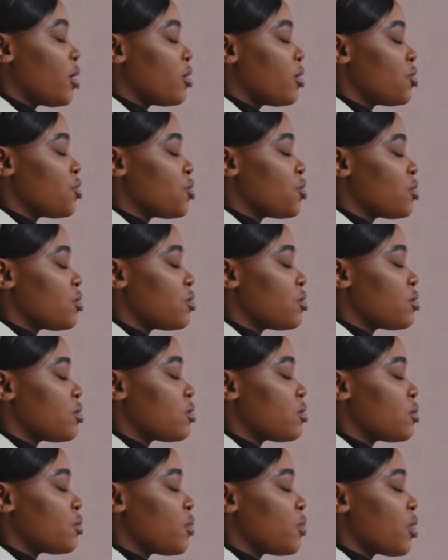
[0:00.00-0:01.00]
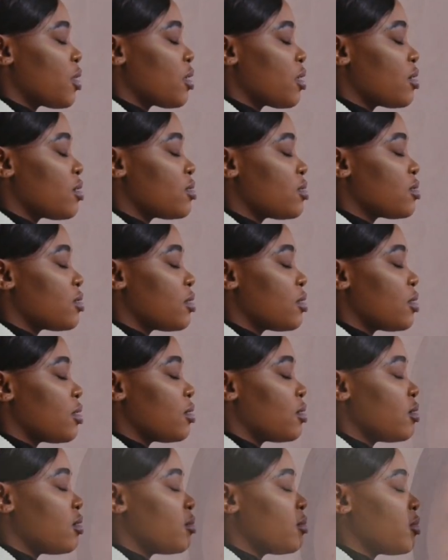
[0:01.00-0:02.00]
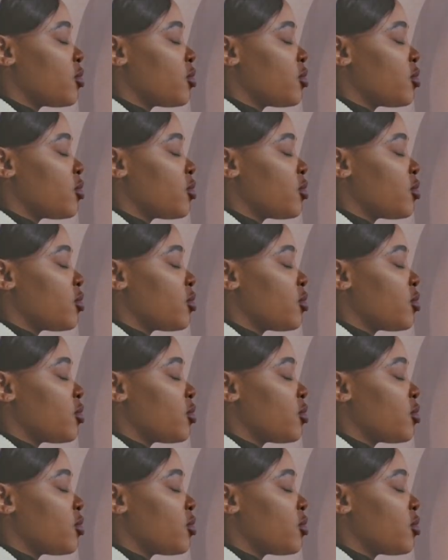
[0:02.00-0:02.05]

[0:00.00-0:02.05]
thing for me in the morning. I pray, and